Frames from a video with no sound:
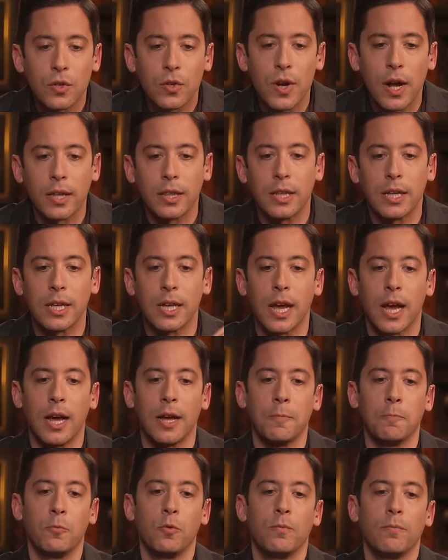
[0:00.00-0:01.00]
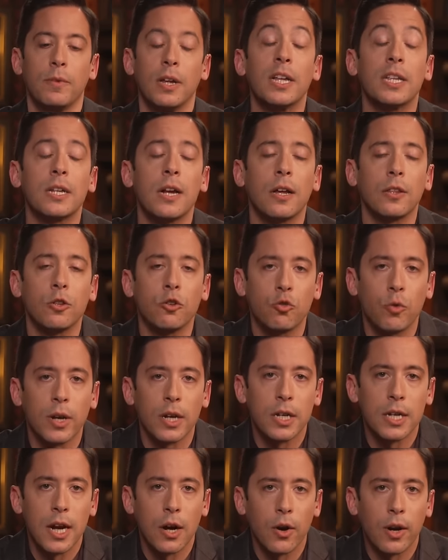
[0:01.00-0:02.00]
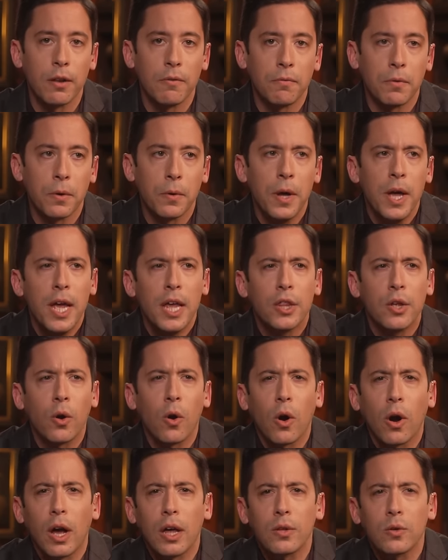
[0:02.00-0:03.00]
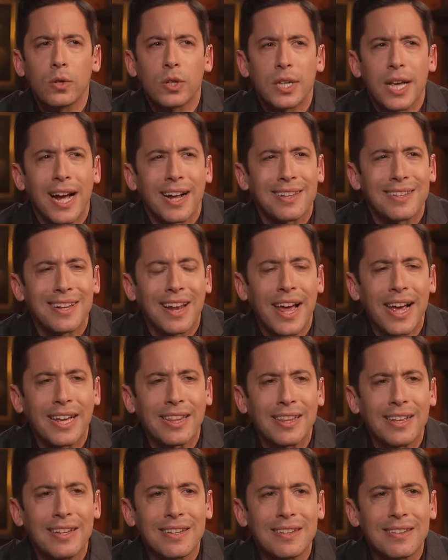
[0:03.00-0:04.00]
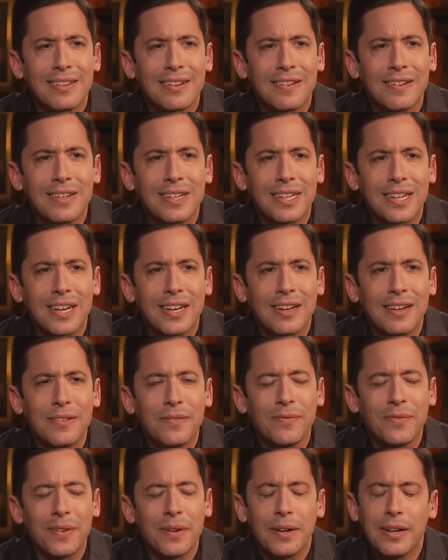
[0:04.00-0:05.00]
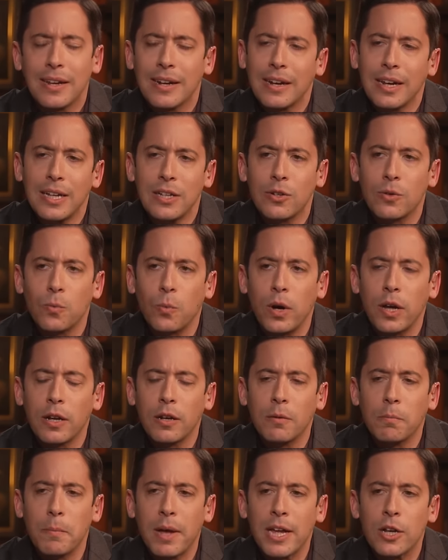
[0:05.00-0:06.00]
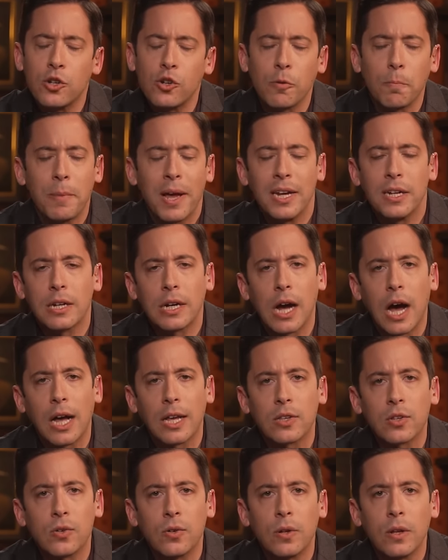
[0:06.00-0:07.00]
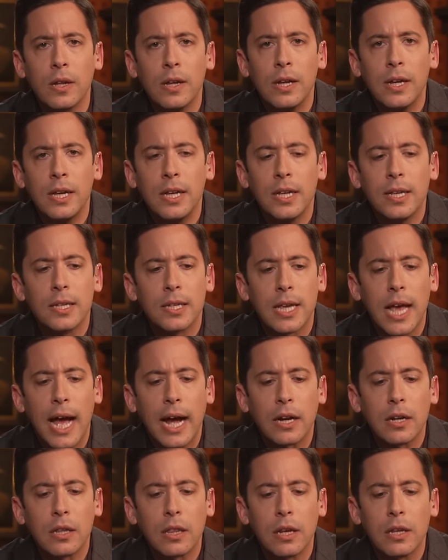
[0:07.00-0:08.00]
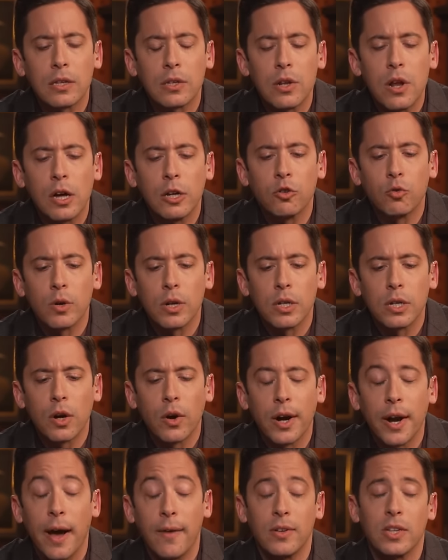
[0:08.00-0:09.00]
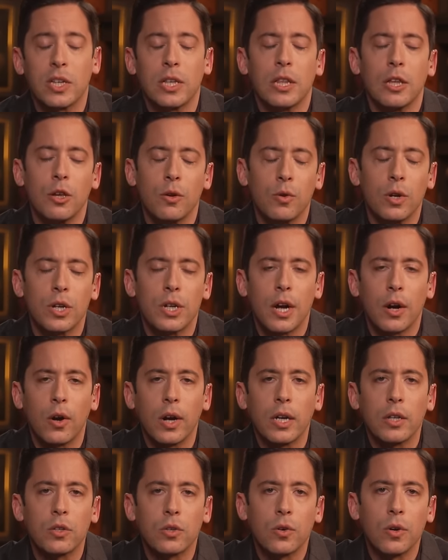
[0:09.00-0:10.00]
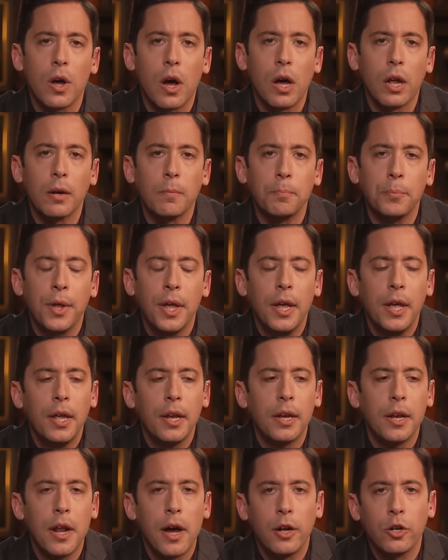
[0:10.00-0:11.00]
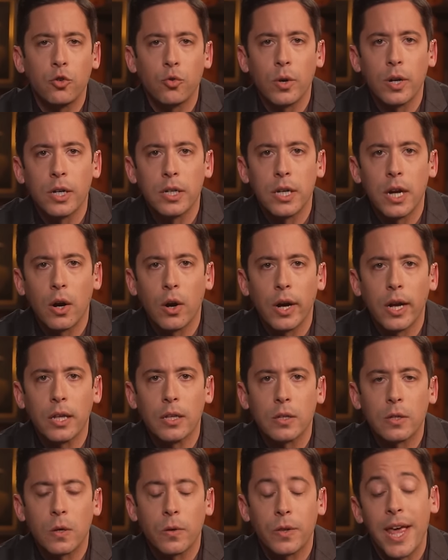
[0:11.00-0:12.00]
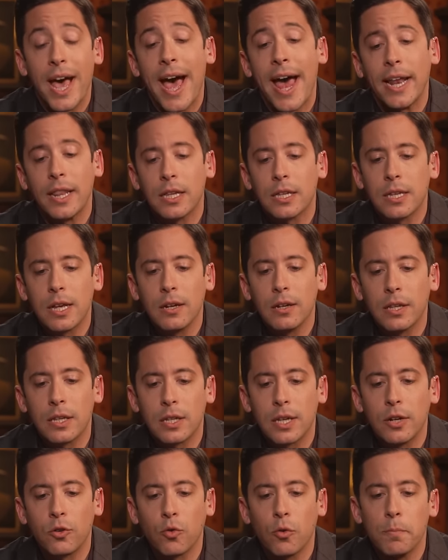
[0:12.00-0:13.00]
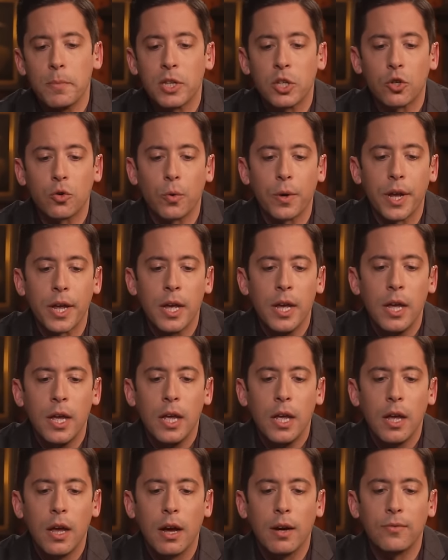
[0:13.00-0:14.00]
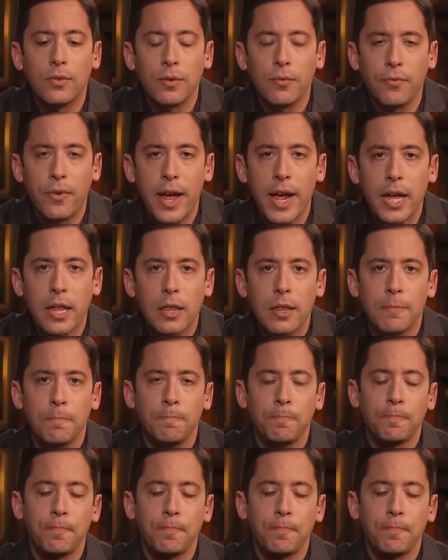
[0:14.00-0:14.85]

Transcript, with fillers: it's not the uh, it's not the Trinitarian view. There are other sects like this. There is a at least one major Pentecostal sect that is non-Trinitarian. Obviously, the Unitarians are non non-Trinitarian. So that the central mystery of the faith